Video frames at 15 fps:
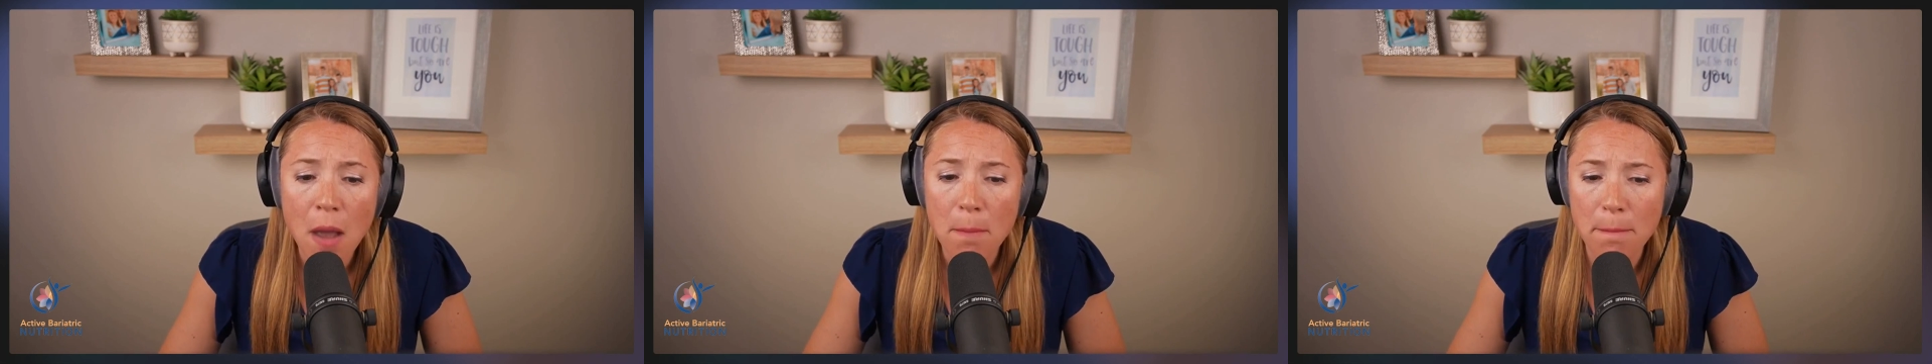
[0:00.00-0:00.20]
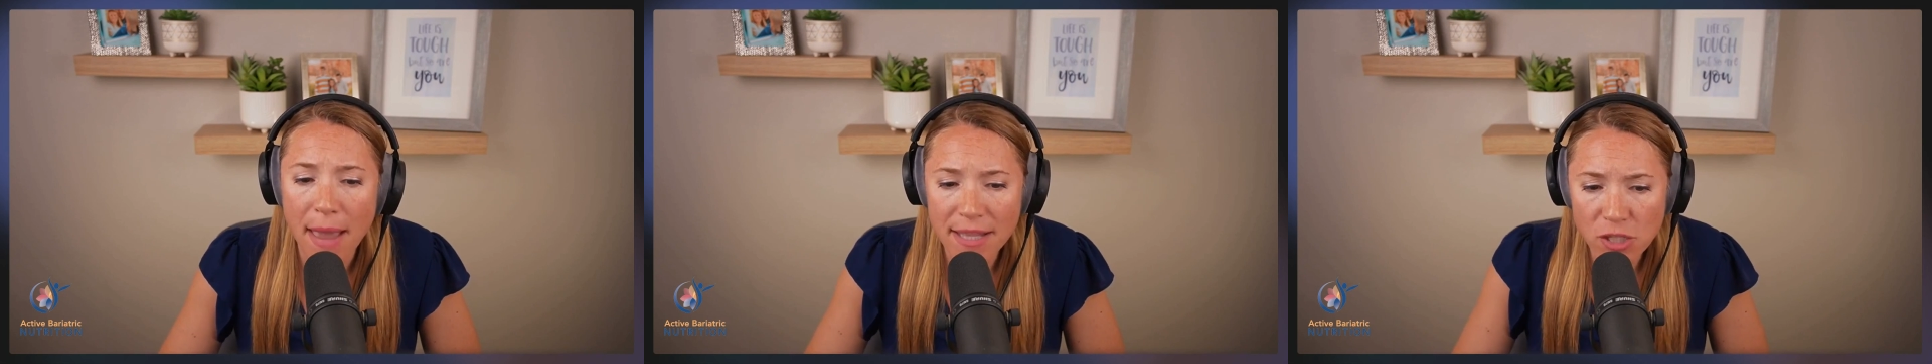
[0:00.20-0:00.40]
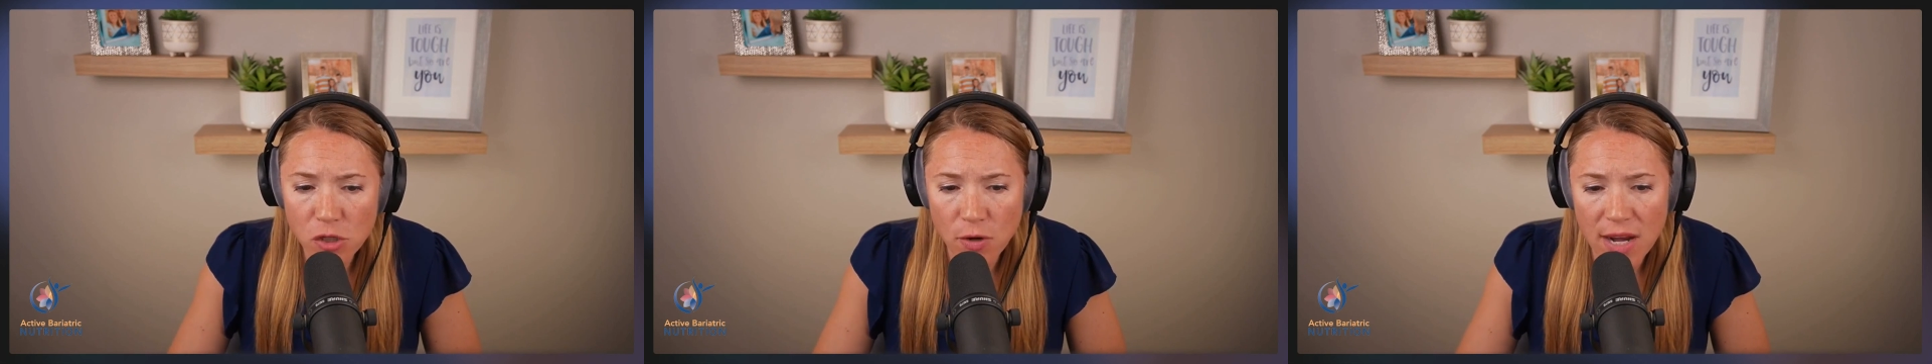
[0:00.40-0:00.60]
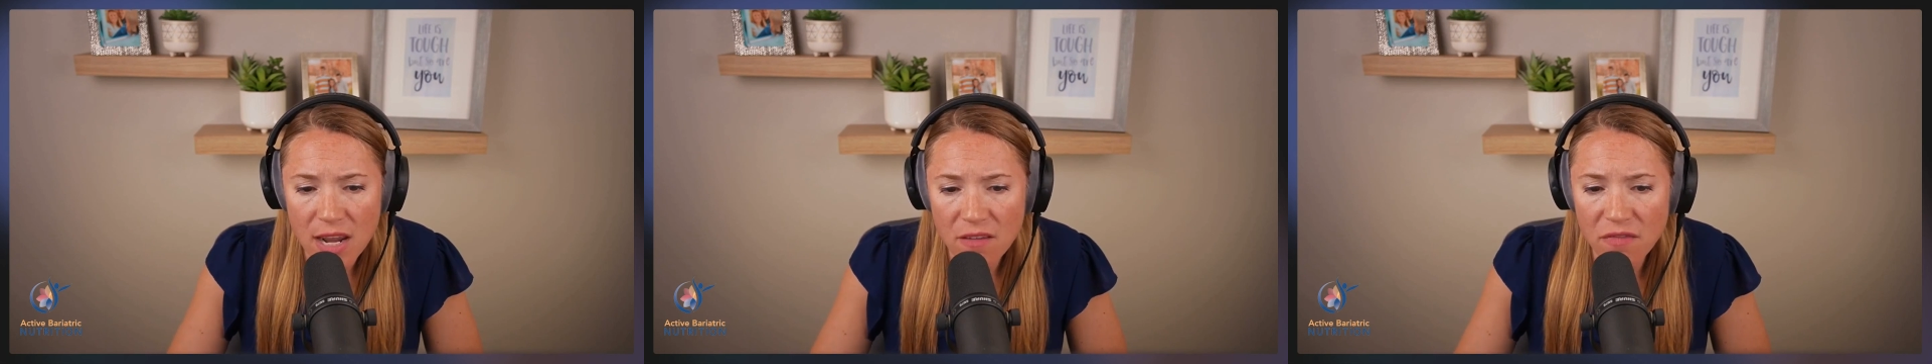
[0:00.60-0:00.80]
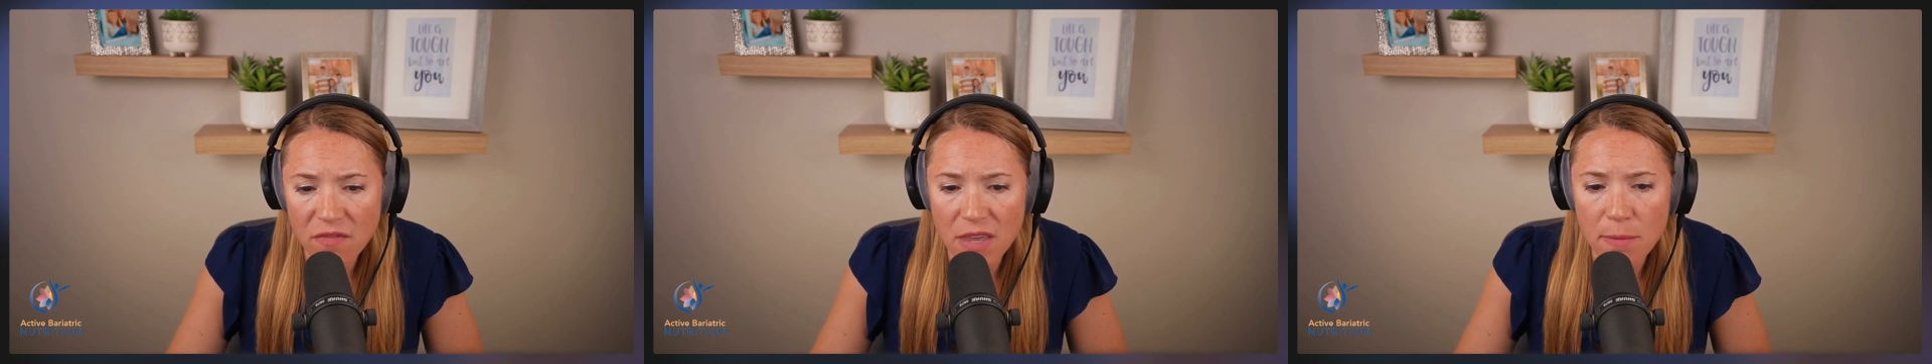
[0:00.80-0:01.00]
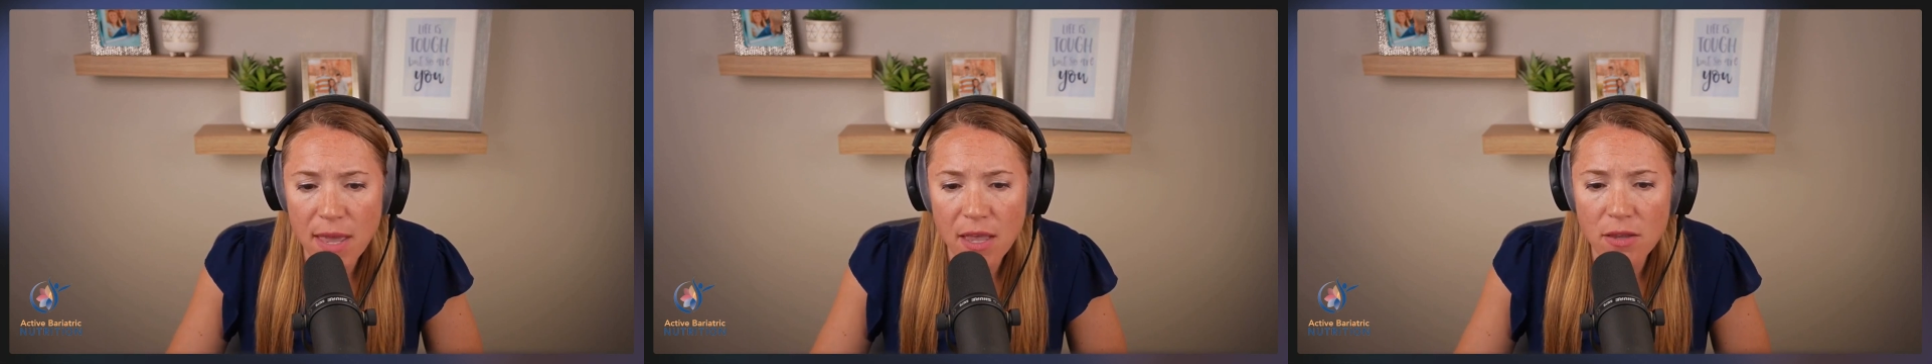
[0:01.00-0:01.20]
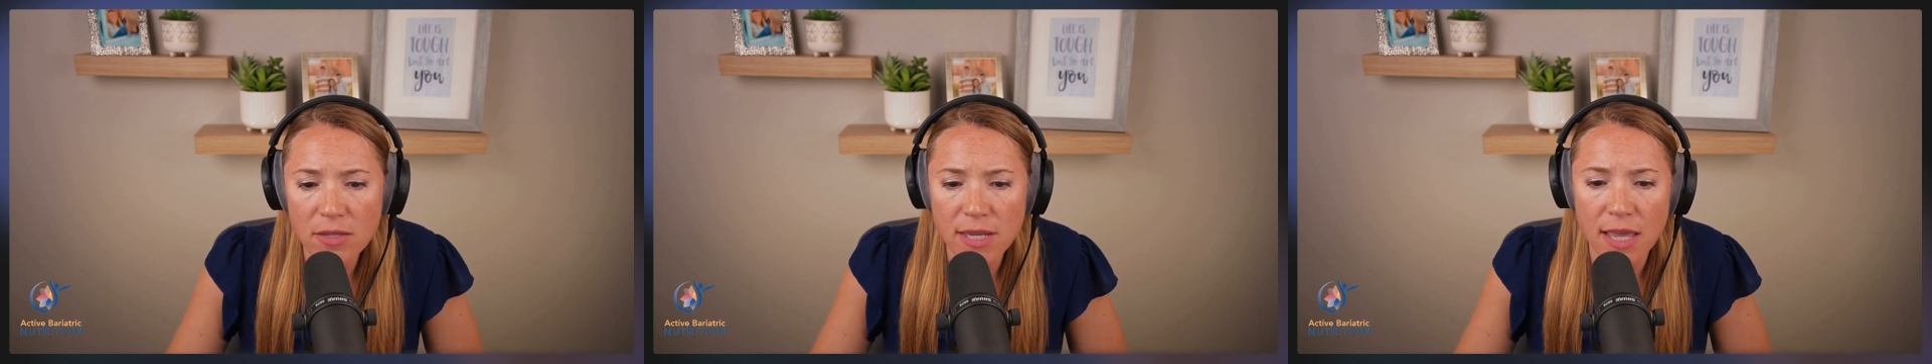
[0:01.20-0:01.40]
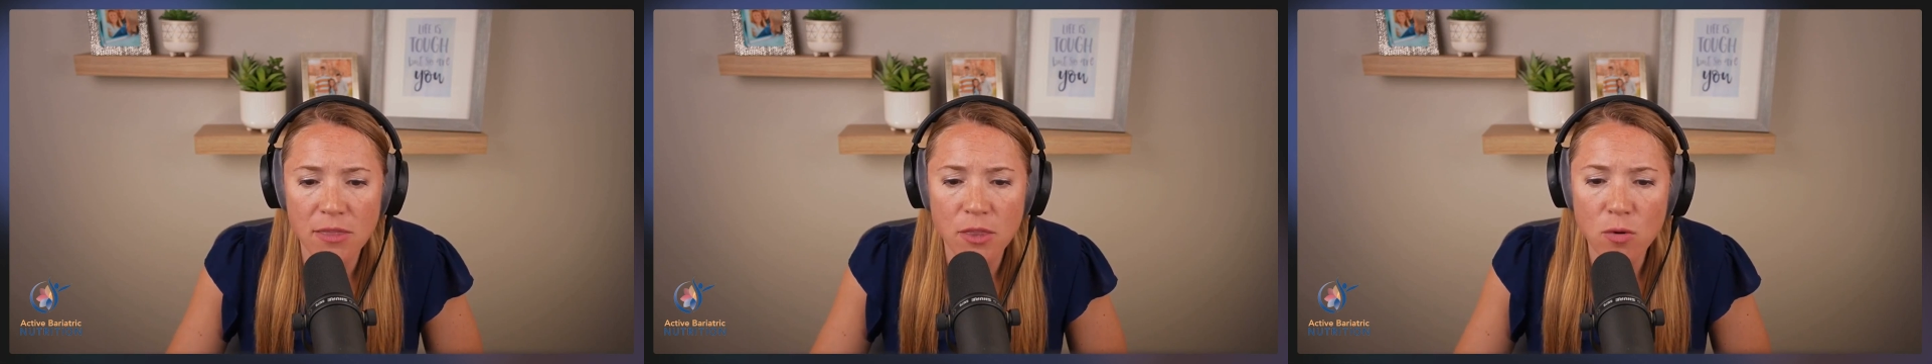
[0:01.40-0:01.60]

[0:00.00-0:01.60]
Menstruating females and